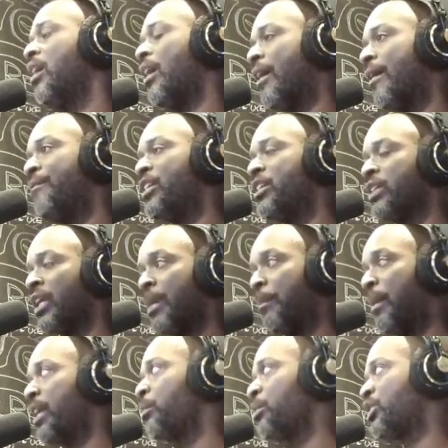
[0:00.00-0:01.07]
of this,
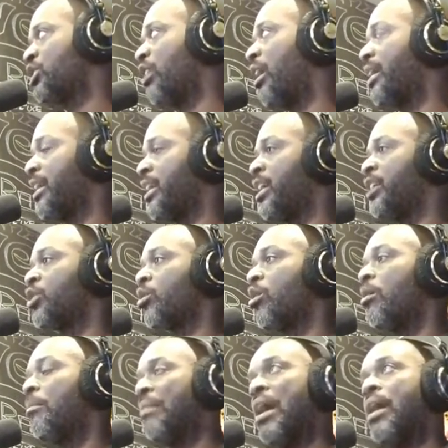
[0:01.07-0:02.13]
but it was started under
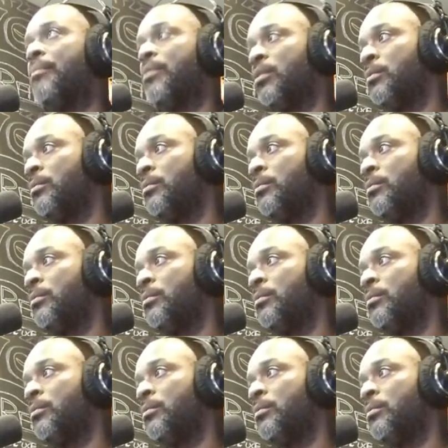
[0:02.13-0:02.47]
Obama.